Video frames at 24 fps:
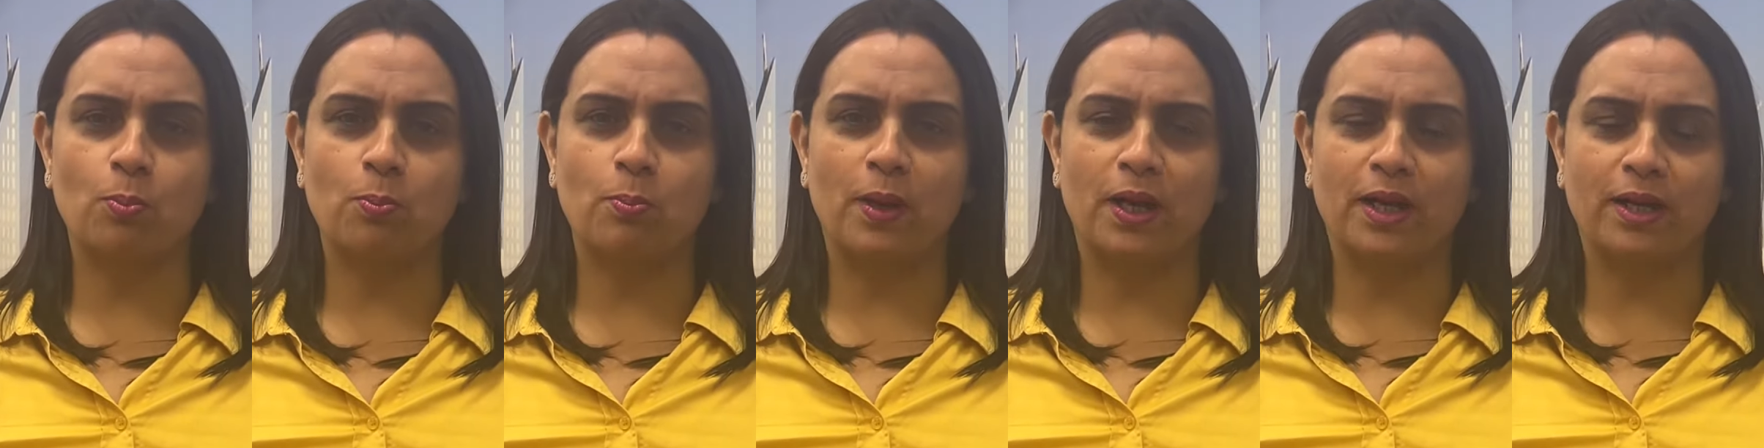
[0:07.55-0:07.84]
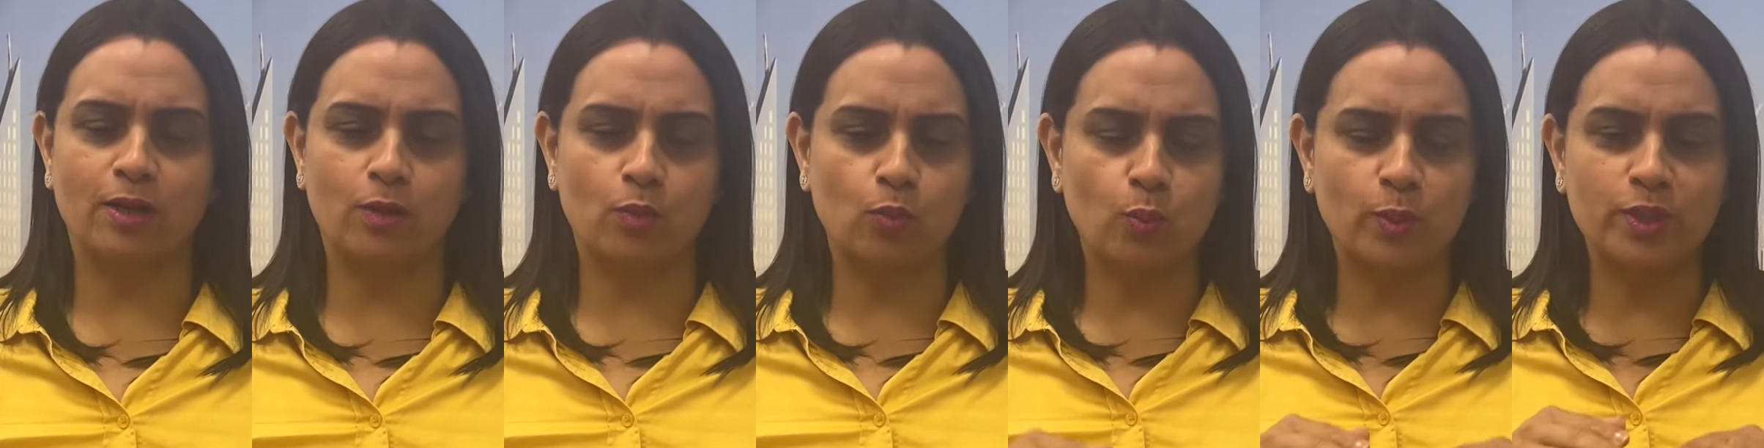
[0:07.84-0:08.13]
but
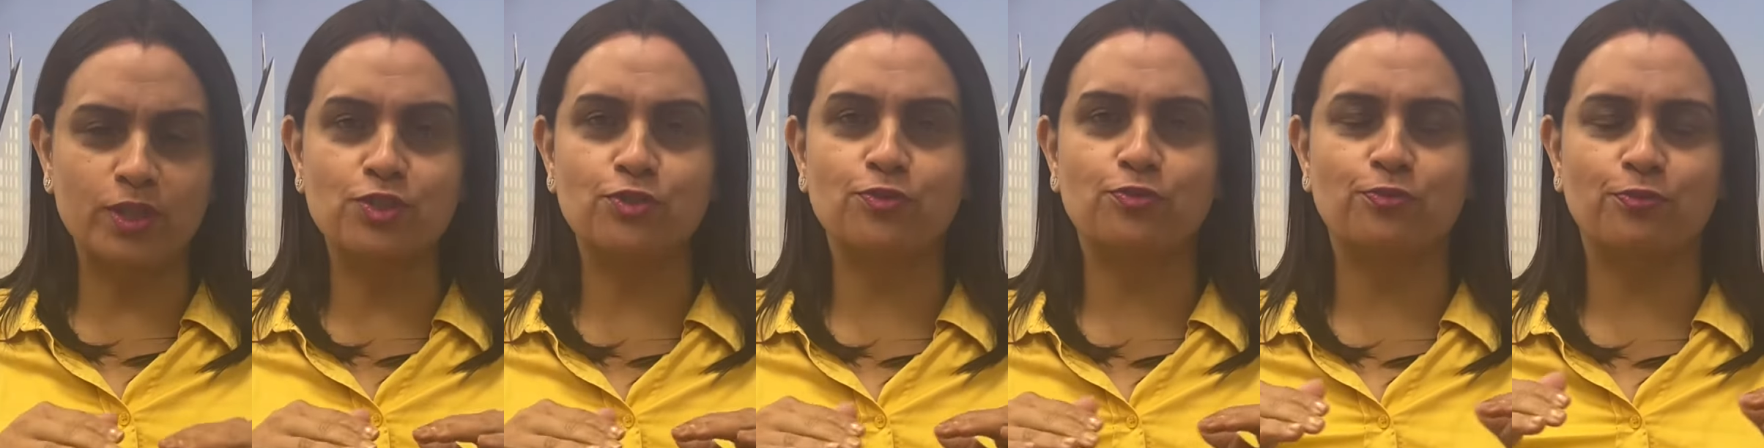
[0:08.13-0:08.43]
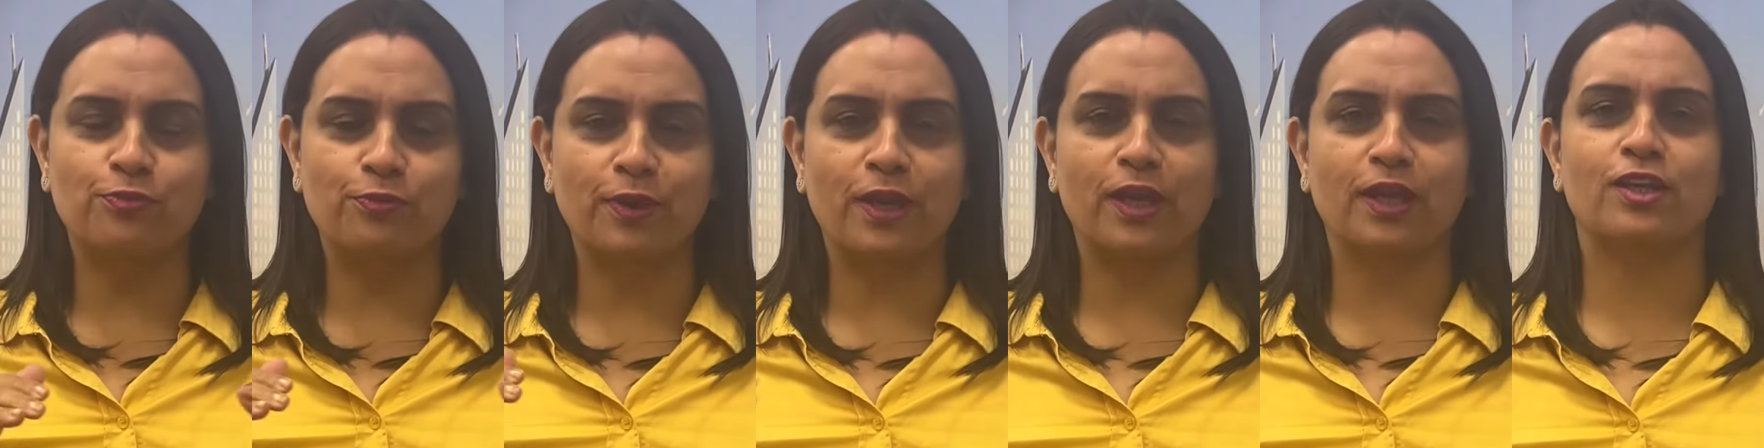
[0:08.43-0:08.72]
at which
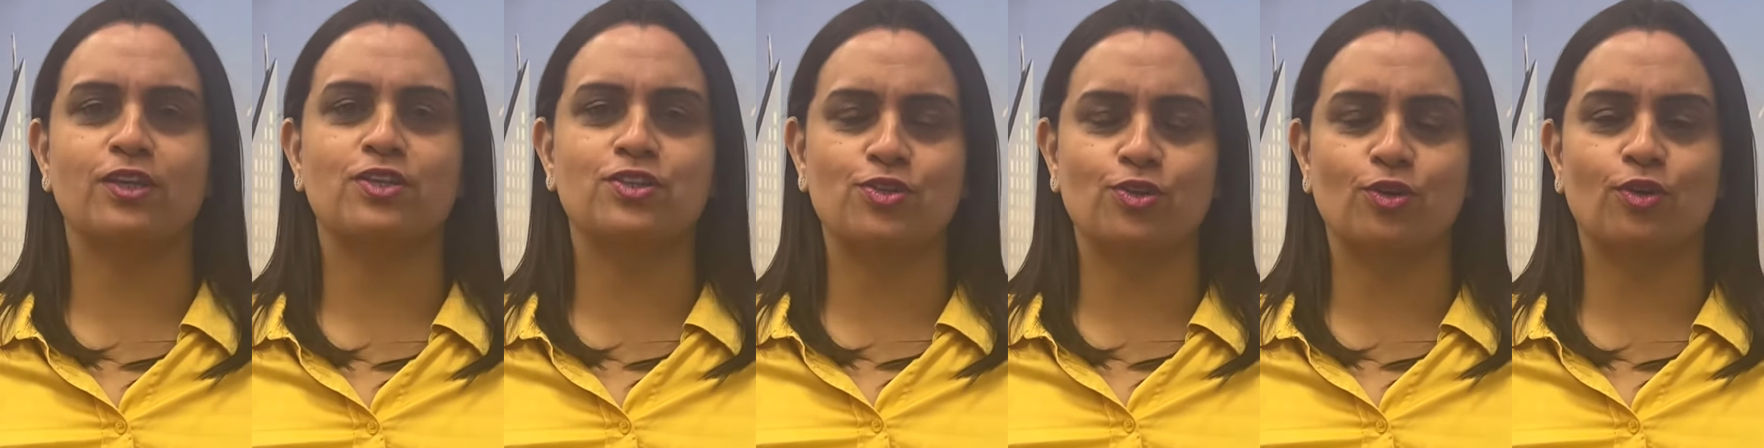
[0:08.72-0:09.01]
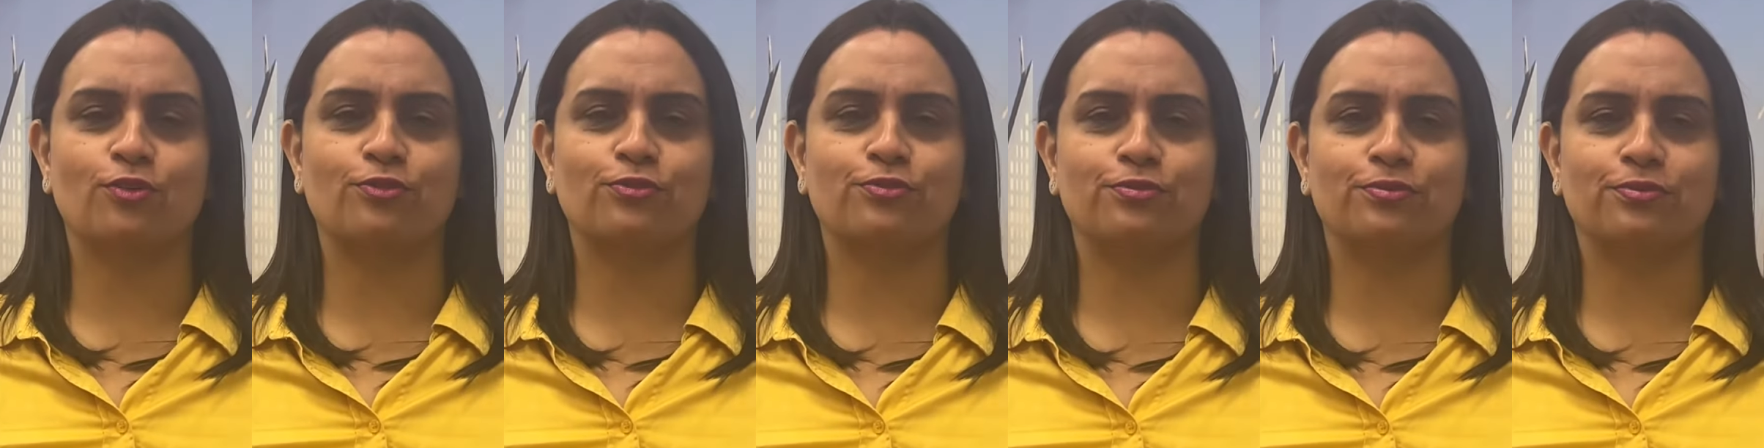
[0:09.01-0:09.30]
phase
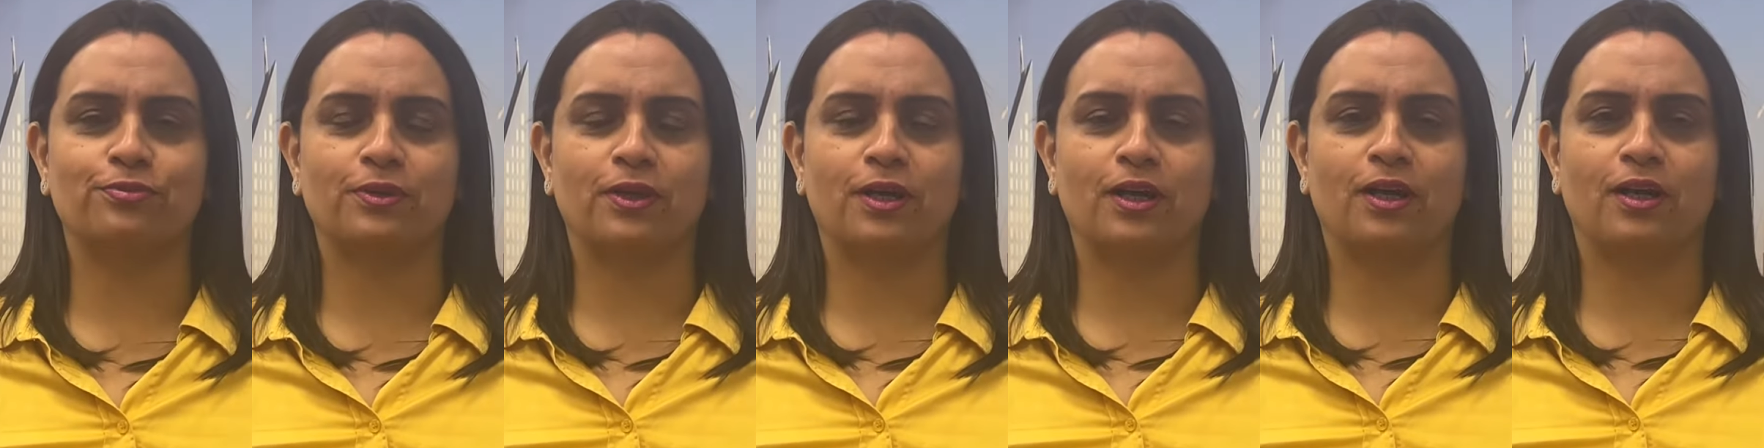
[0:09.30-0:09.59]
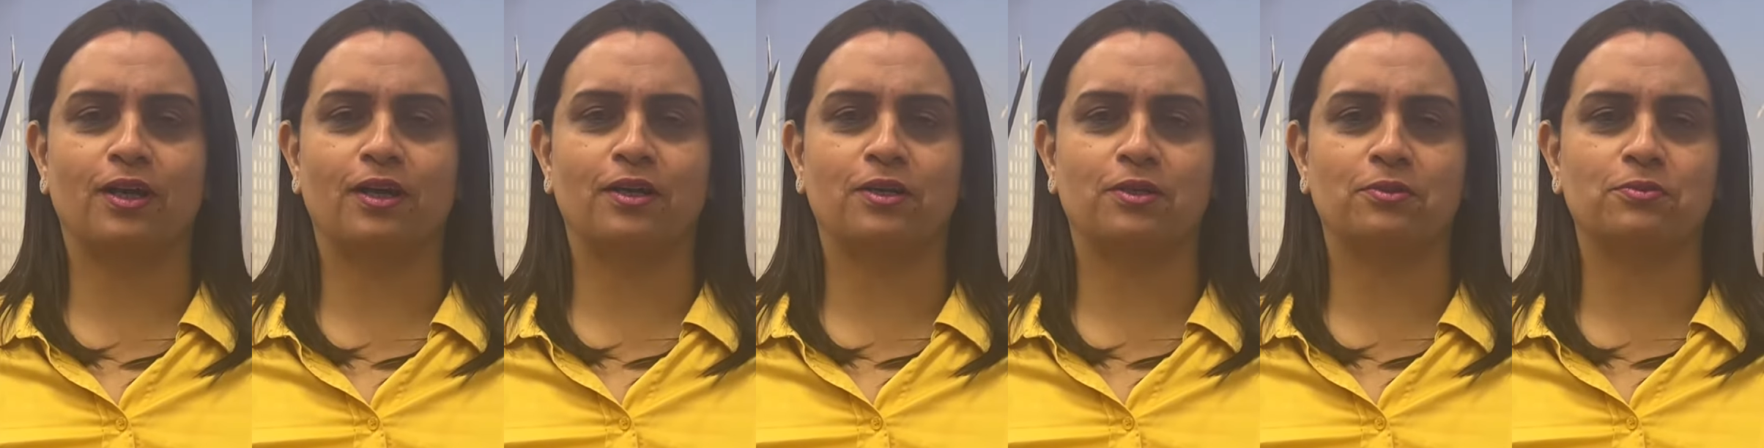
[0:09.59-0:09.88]
of
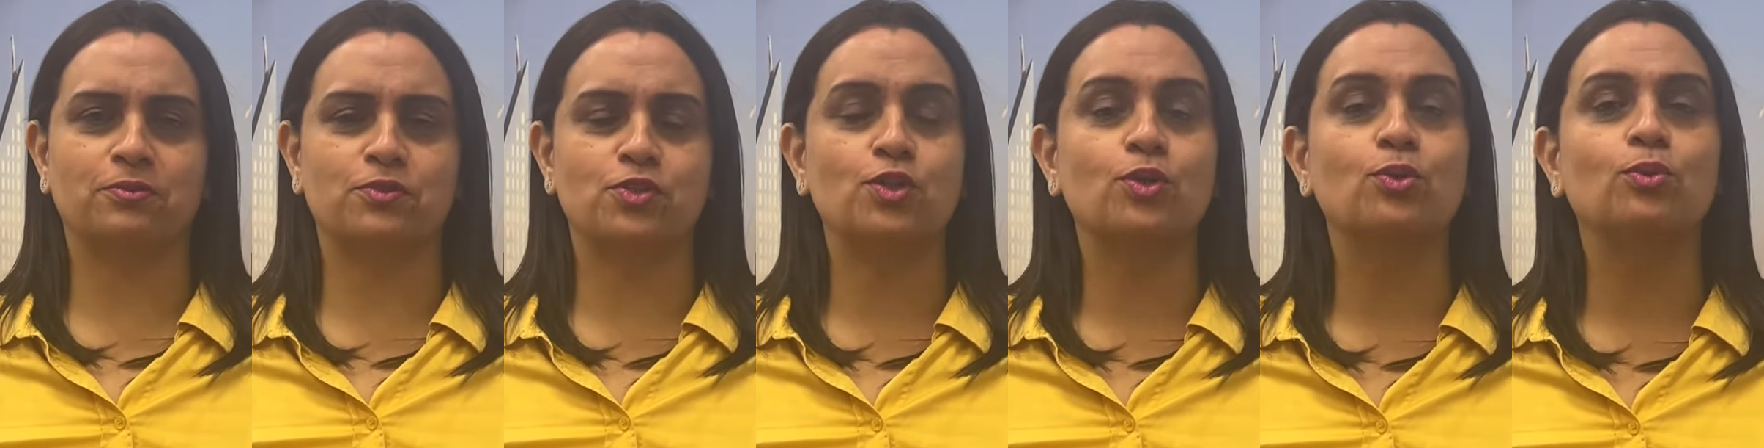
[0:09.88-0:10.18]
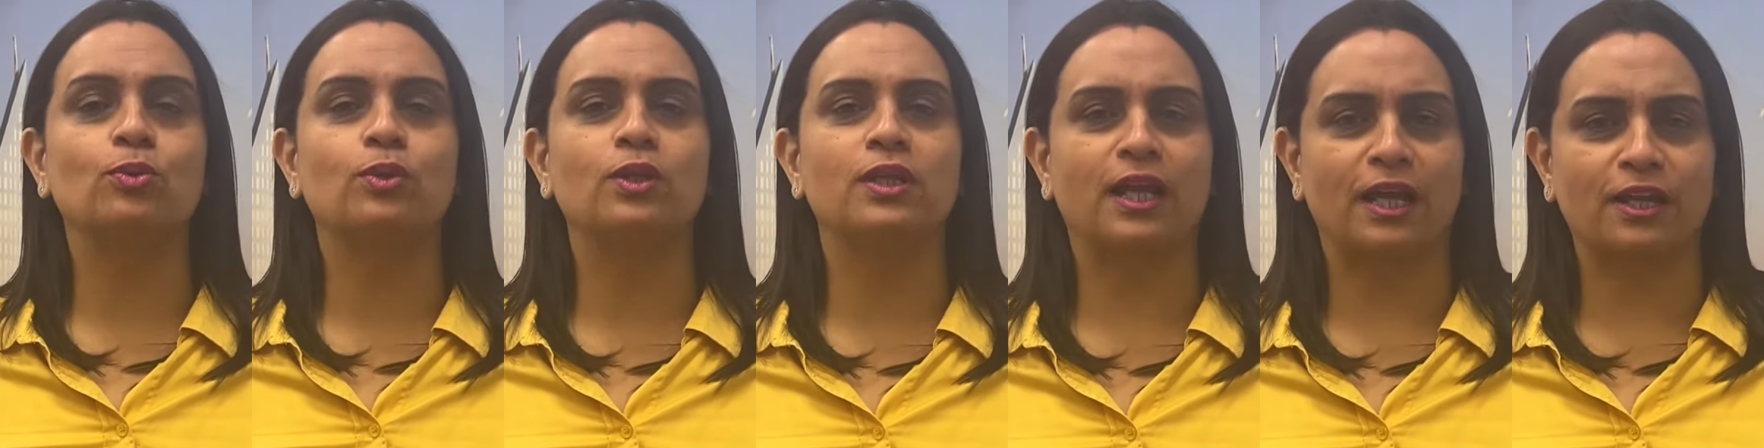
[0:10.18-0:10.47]
uh,
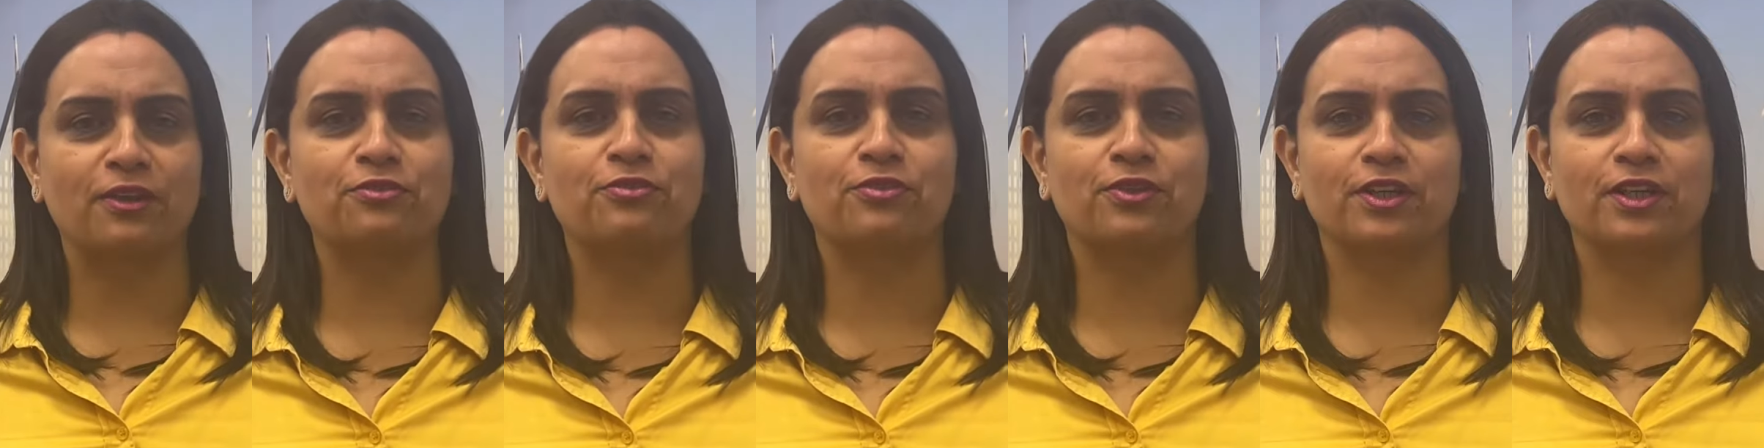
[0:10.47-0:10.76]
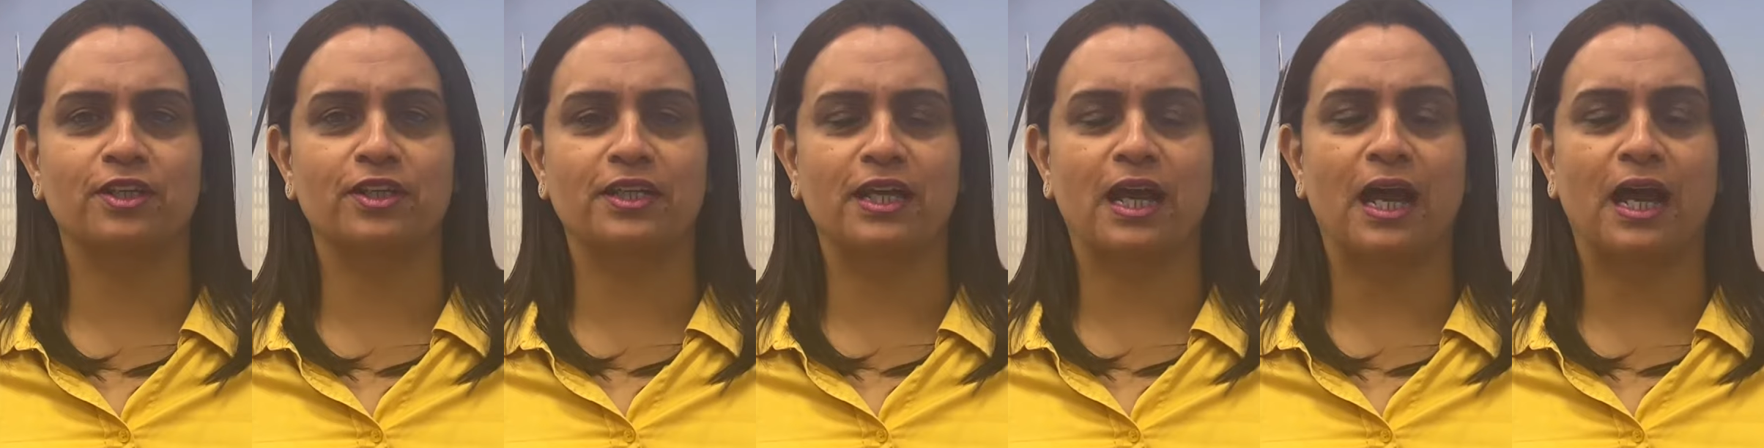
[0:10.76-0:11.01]
school life really?